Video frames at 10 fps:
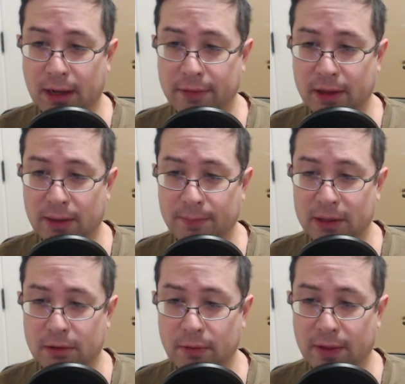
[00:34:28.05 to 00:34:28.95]
I think I
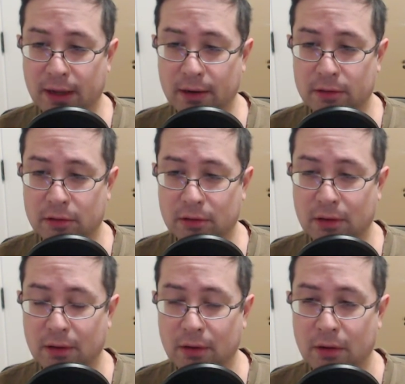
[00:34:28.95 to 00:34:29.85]
might do that. It's
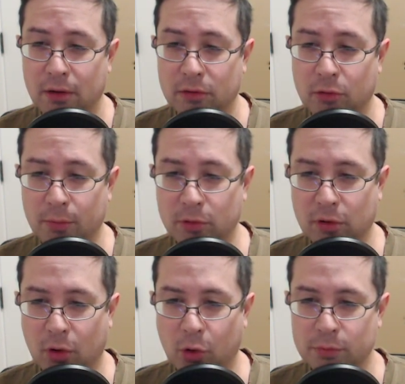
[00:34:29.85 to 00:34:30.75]
almost
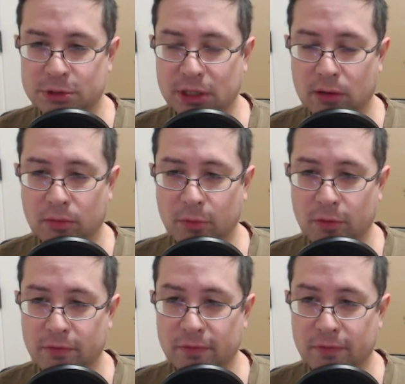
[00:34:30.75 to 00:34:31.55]
a hope chess move.